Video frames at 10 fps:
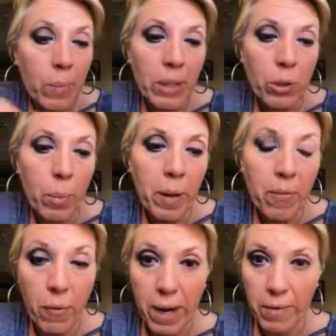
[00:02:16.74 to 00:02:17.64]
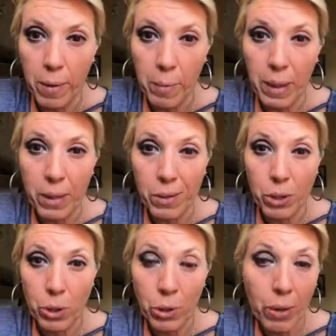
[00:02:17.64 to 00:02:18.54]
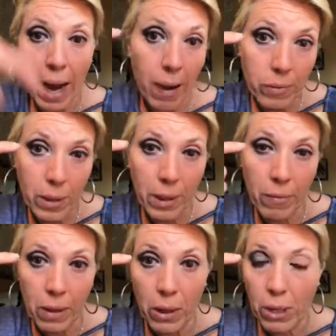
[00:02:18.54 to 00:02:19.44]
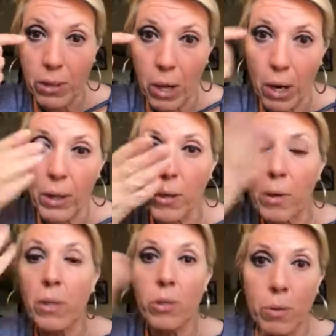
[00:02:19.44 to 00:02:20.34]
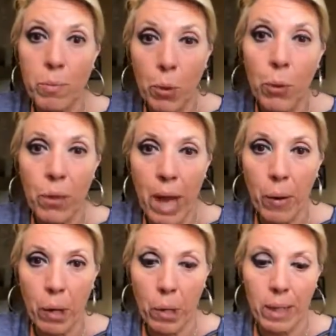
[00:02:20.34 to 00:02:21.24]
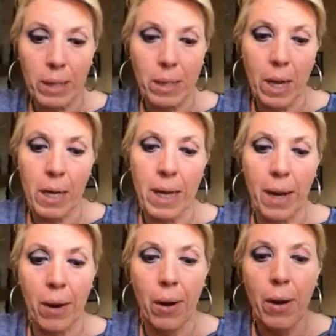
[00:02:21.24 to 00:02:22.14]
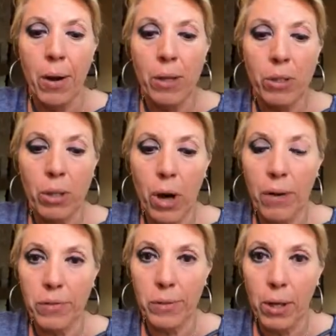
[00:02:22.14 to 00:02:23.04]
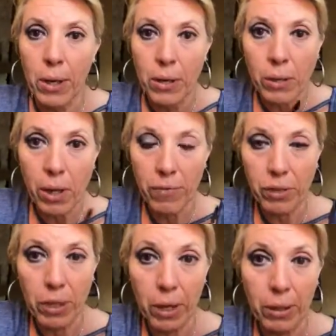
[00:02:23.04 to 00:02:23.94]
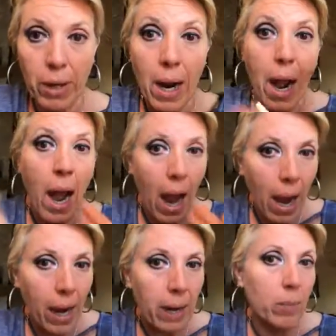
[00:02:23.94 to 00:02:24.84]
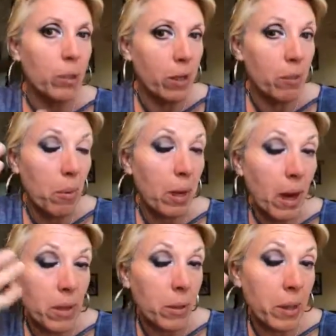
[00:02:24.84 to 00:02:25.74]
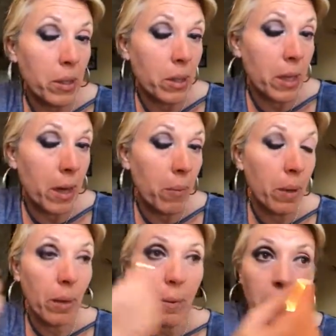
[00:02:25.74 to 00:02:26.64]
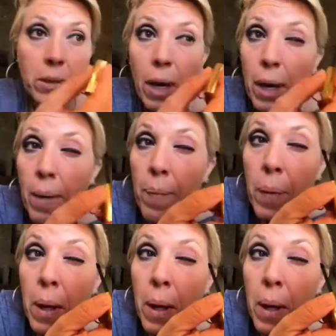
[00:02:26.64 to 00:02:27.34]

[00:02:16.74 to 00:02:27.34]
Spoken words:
But don't be afraid of it, because you don't have to leave it this dark. You can smooth out onyx and get a softer color. I'm doing smoky eye, so I just did it really, really dark.